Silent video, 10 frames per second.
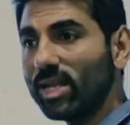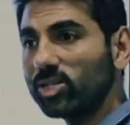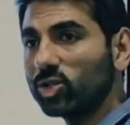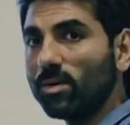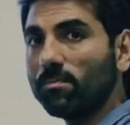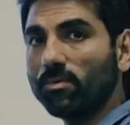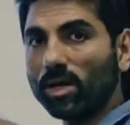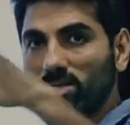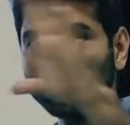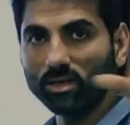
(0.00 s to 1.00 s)
needs to be
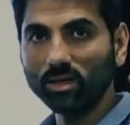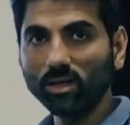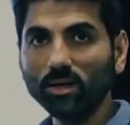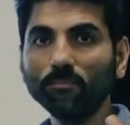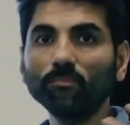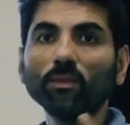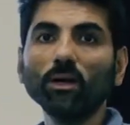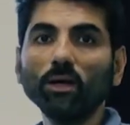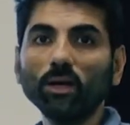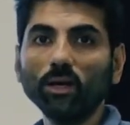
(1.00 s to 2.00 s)
present
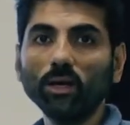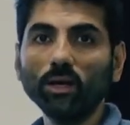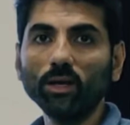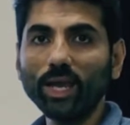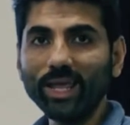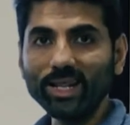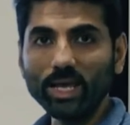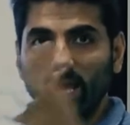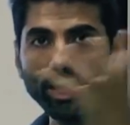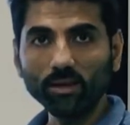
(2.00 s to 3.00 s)

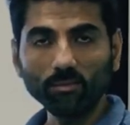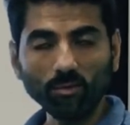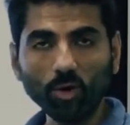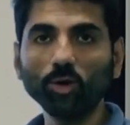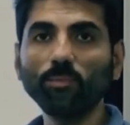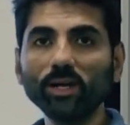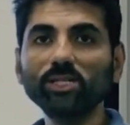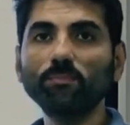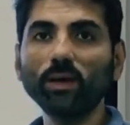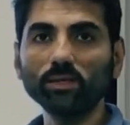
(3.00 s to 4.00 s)
in a
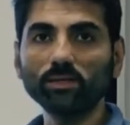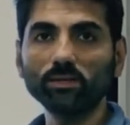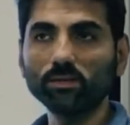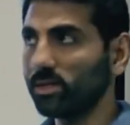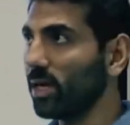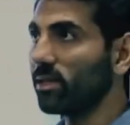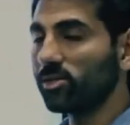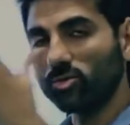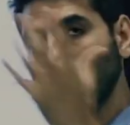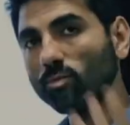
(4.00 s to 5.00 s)
occupied space. Say
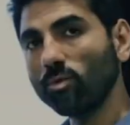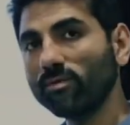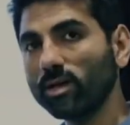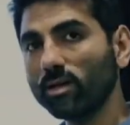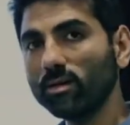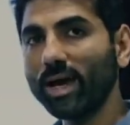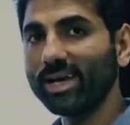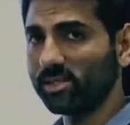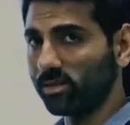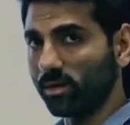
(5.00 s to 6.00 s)
this room over here
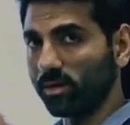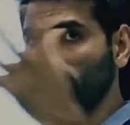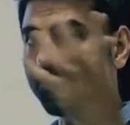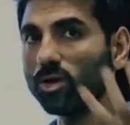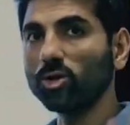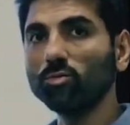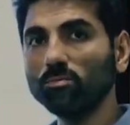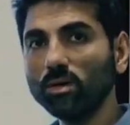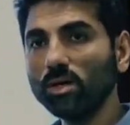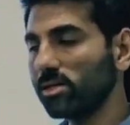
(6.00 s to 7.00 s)
has a certain
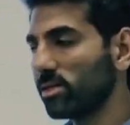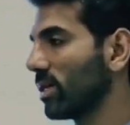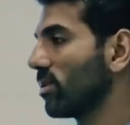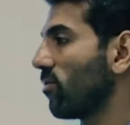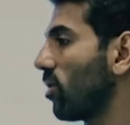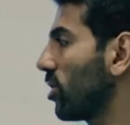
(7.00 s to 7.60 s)
volume. Say the